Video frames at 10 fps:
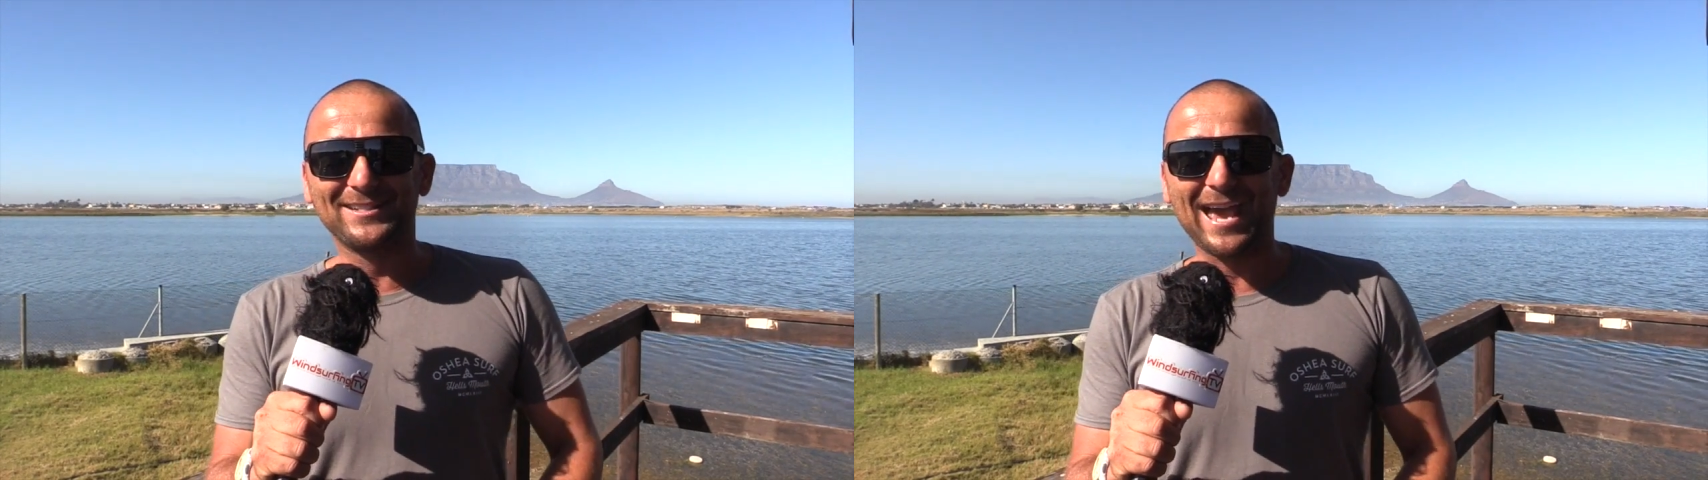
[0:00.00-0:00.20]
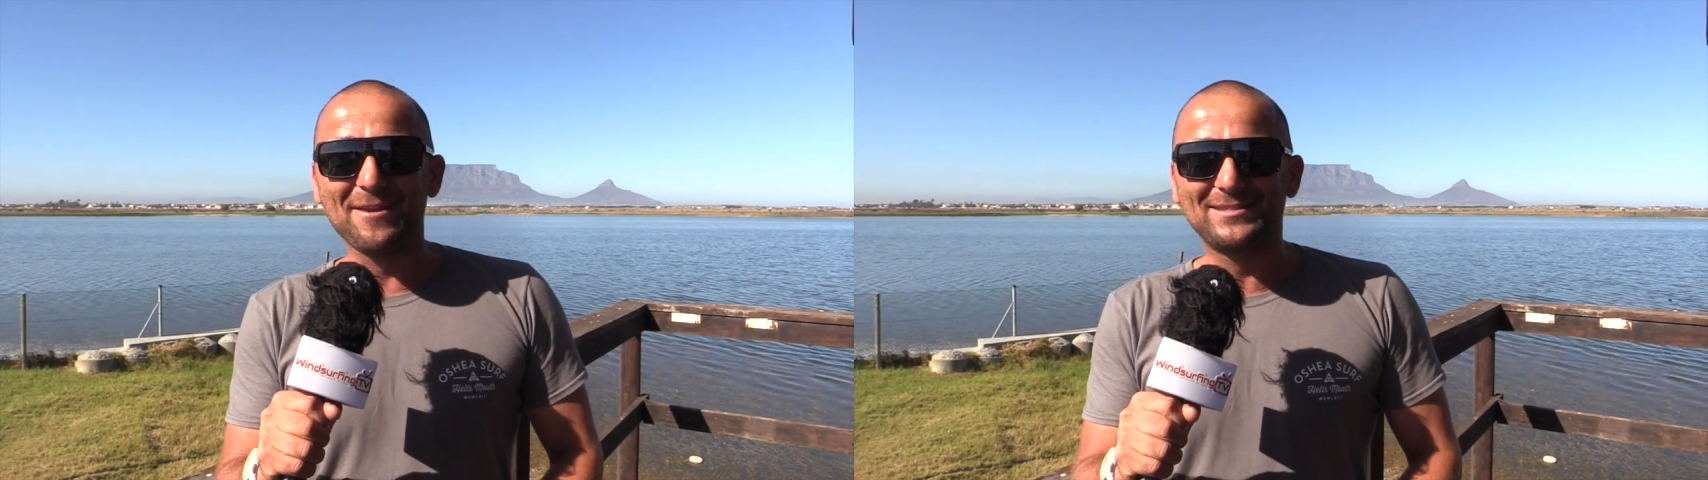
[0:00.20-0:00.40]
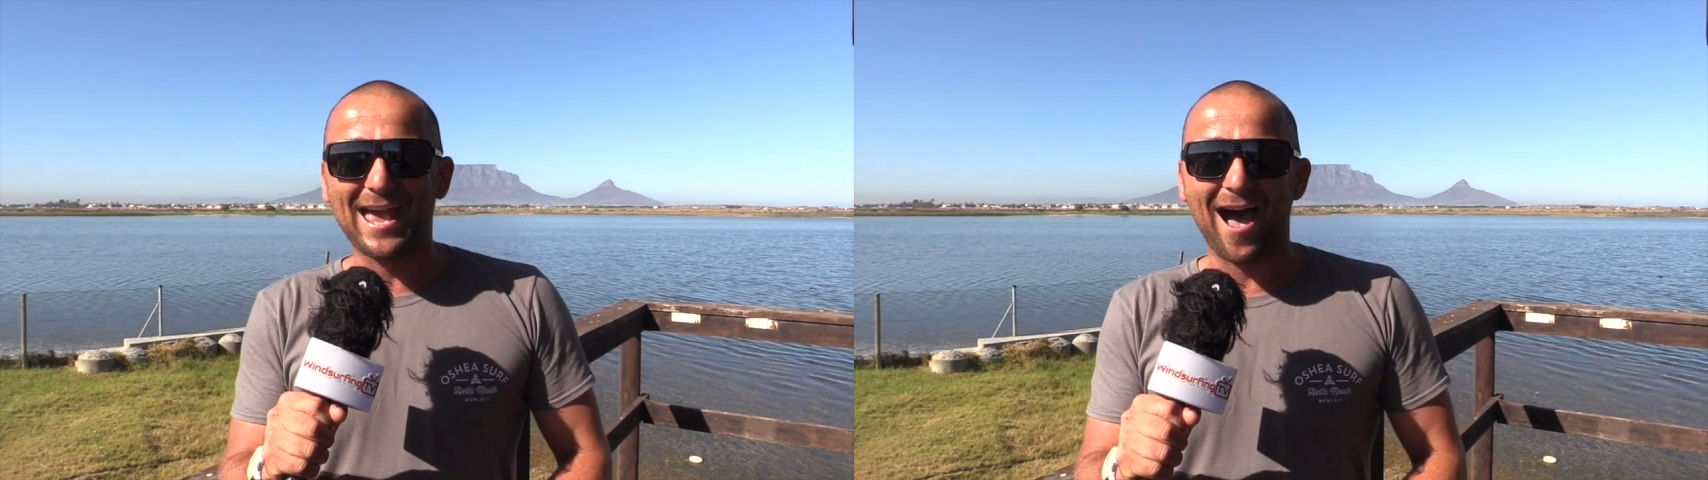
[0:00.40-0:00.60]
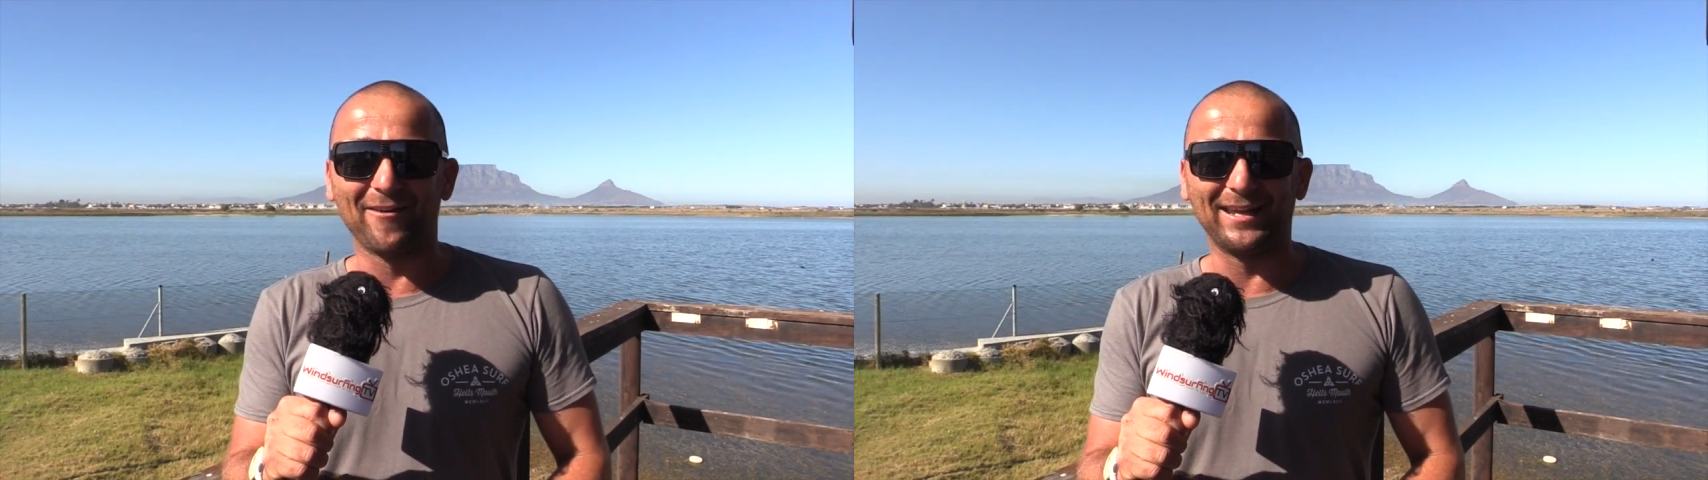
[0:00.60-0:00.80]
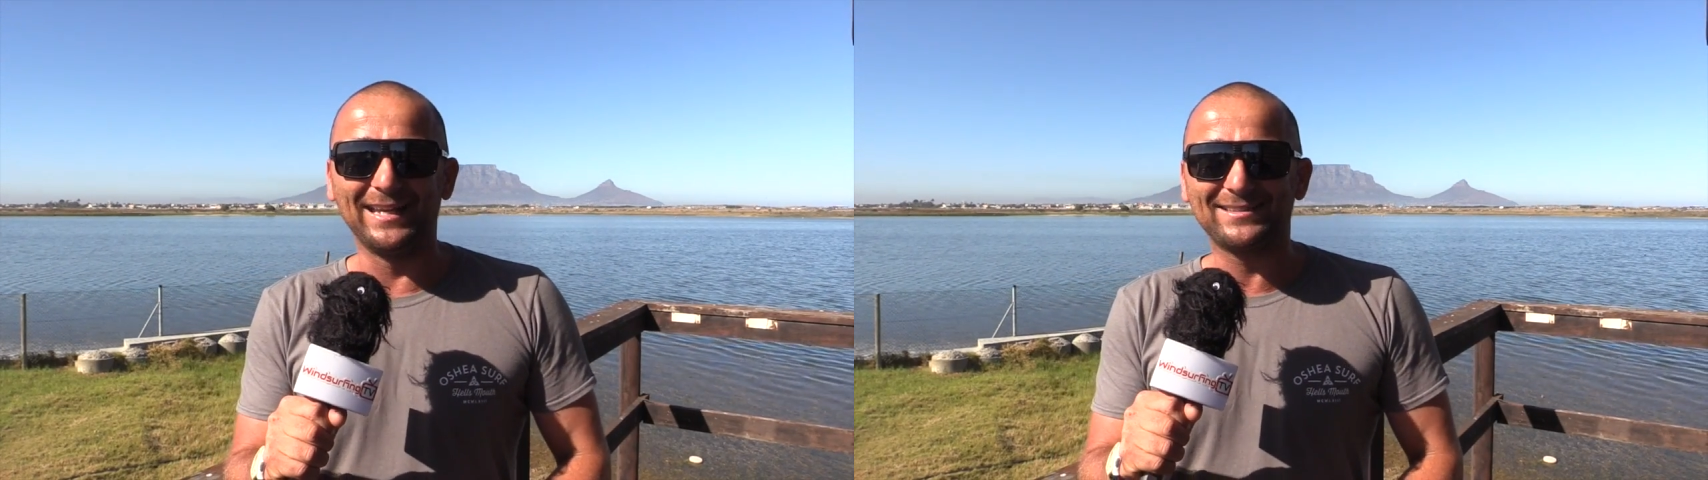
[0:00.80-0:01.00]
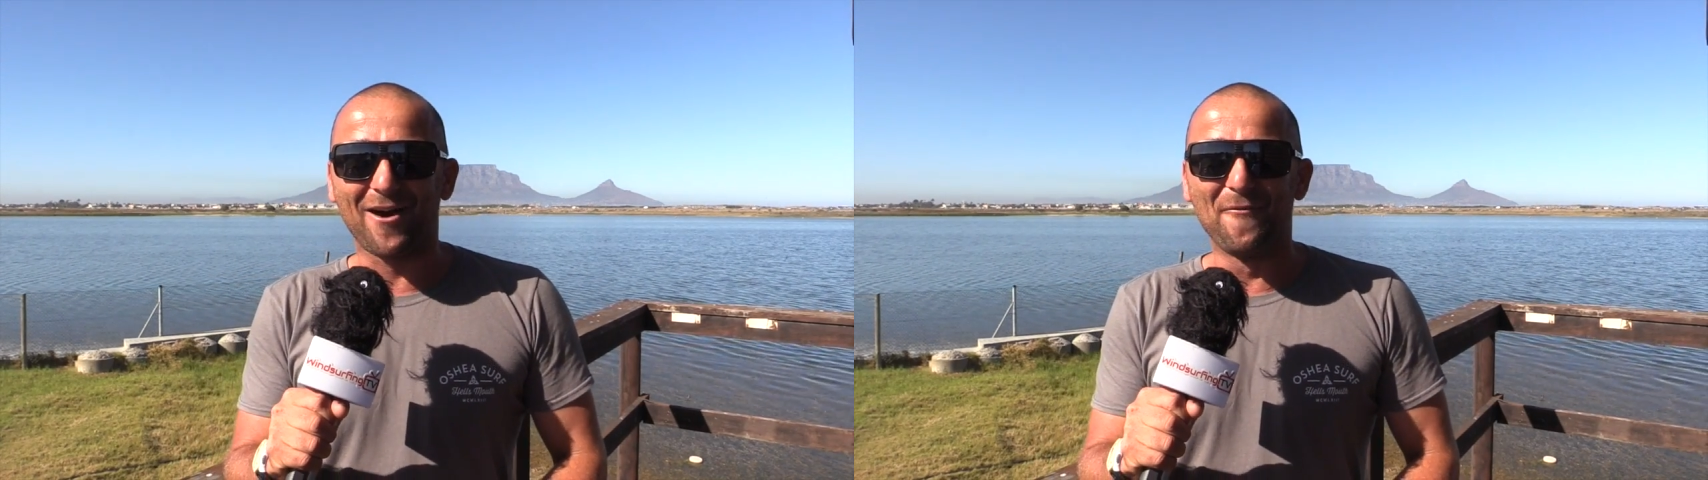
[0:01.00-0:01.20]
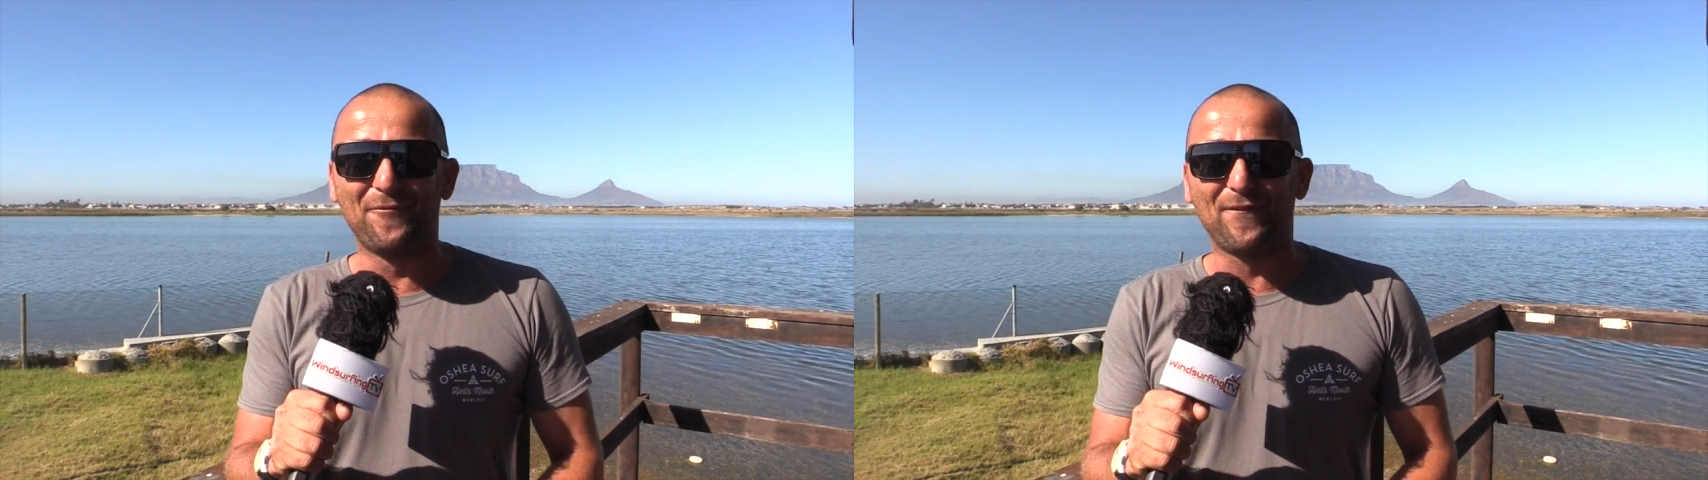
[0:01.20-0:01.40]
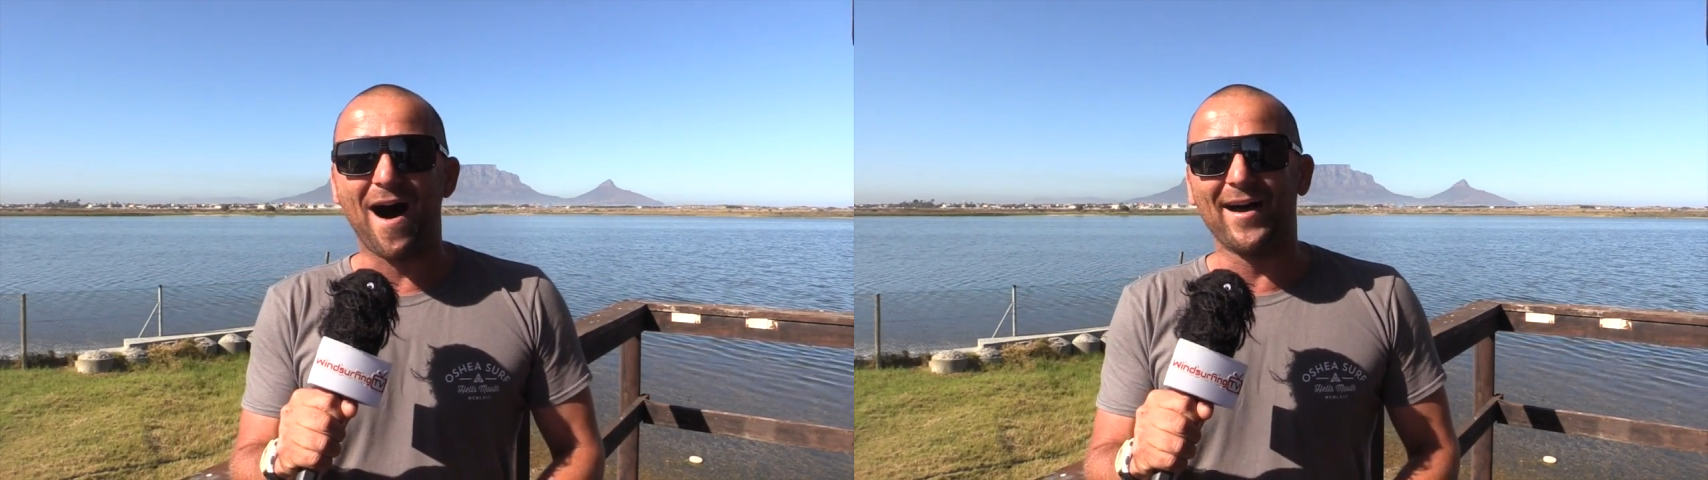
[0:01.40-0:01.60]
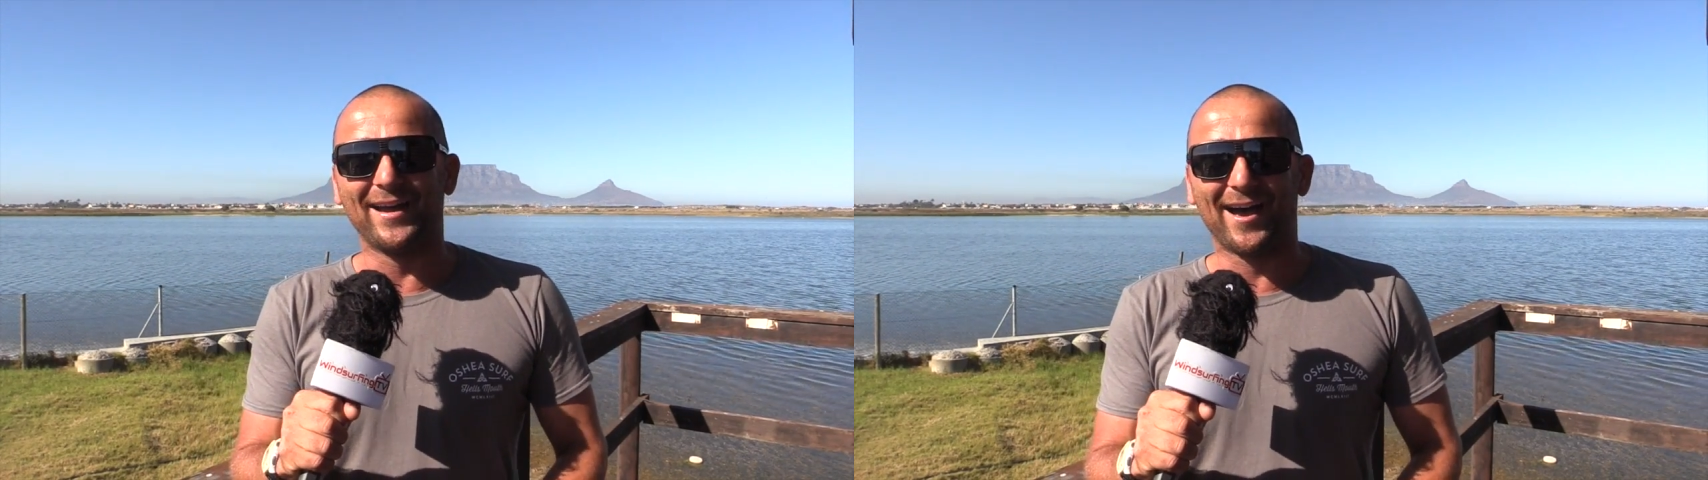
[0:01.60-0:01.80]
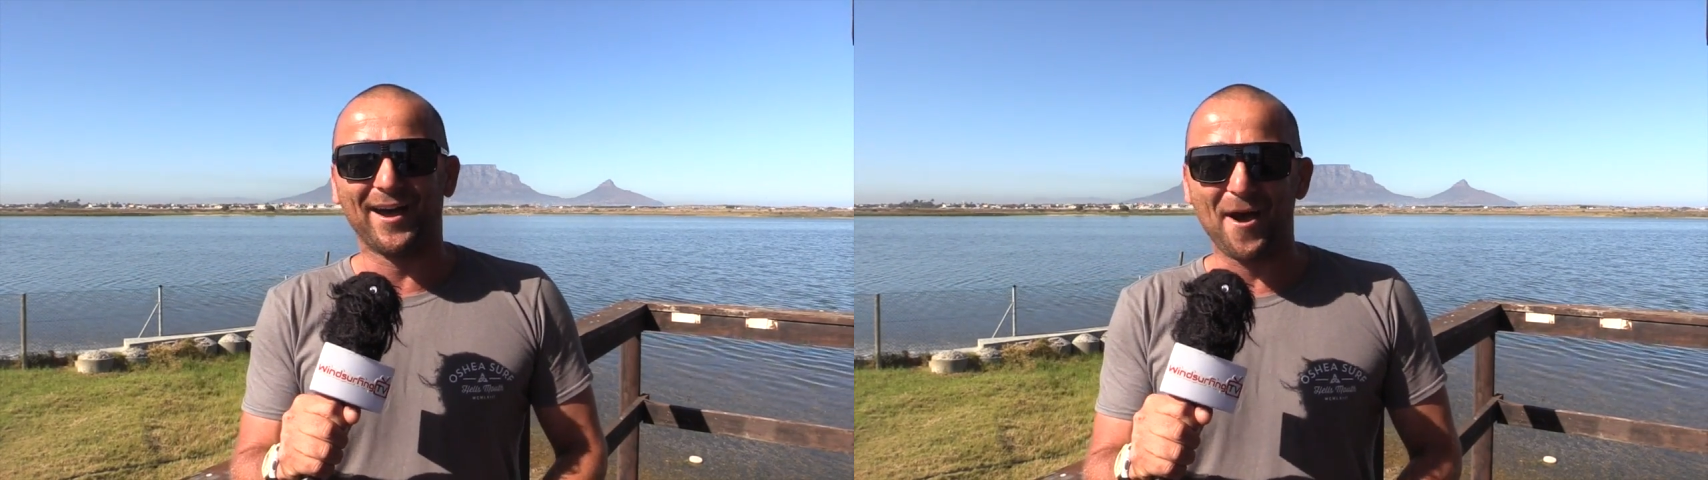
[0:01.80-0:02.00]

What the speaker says: Cape Town is on fire,